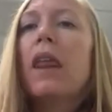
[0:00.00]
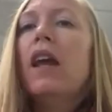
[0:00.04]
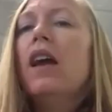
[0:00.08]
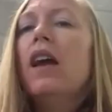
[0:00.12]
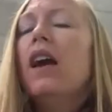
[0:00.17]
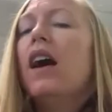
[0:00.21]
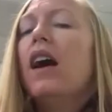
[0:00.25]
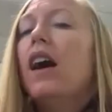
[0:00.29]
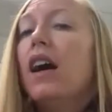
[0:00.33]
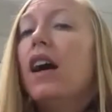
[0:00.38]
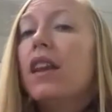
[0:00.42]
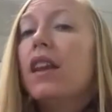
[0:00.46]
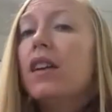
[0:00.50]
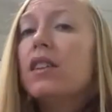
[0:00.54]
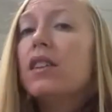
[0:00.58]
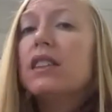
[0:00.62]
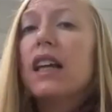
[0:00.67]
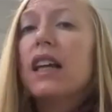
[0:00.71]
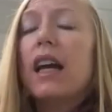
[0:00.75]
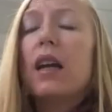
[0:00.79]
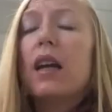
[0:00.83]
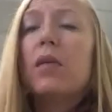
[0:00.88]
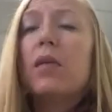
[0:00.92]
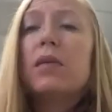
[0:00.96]
Other
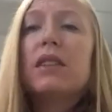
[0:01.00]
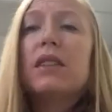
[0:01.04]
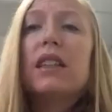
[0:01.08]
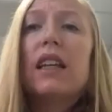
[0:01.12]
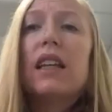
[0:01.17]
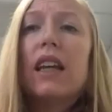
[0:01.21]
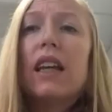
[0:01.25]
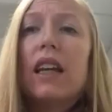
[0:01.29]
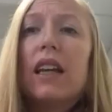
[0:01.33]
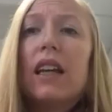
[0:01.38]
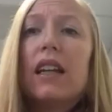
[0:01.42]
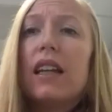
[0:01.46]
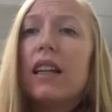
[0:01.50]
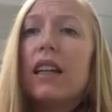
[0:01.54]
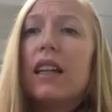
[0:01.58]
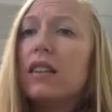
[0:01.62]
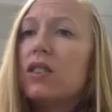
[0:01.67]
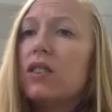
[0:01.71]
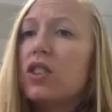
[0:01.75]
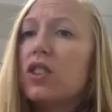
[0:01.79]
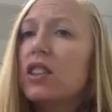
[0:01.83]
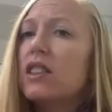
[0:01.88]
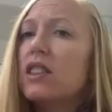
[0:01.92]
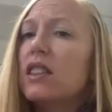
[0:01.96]
times it is
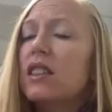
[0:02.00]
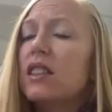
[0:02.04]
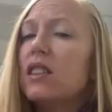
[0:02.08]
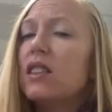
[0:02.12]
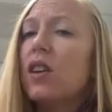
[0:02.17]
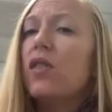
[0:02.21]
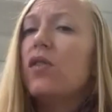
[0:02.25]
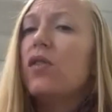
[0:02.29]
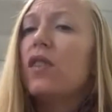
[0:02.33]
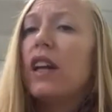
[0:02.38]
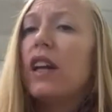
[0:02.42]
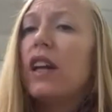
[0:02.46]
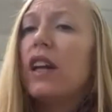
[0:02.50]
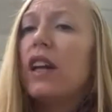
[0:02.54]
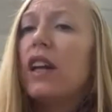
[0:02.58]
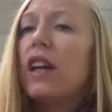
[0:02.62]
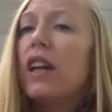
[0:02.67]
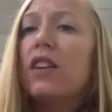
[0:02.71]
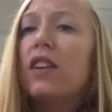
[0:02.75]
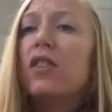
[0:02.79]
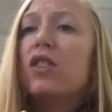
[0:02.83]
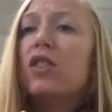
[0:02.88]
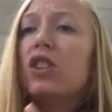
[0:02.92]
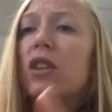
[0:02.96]
just the dolphin
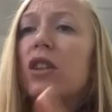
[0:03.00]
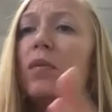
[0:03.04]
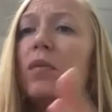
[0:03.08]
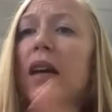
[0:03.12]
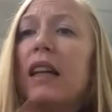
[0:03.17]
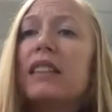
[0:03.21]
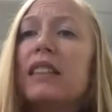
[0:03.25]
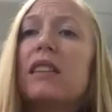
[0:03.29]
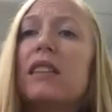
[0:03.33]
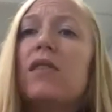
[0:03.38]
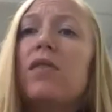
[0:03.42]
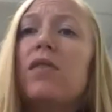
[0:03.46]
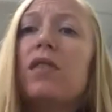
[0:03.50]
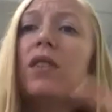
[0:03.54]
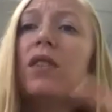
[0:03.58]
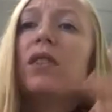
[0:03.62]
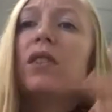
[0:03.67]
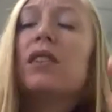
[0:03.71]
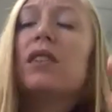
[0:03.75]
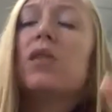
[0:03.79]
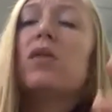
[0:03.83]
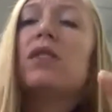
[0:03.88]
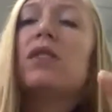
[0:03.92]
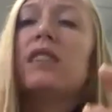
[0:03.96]
energy makes them feel
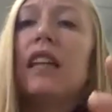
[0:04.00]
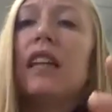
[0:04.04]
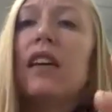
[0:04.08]
so safe